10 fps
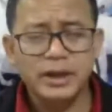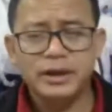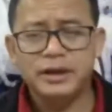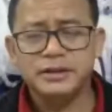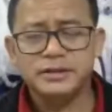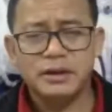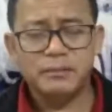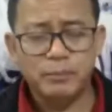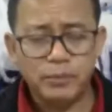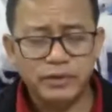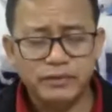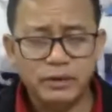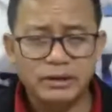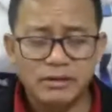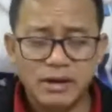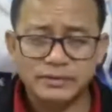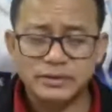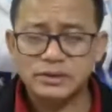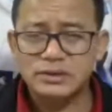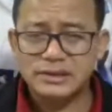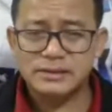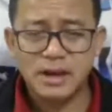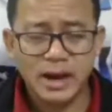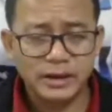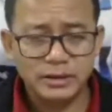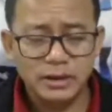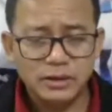It is a beautifully crafted design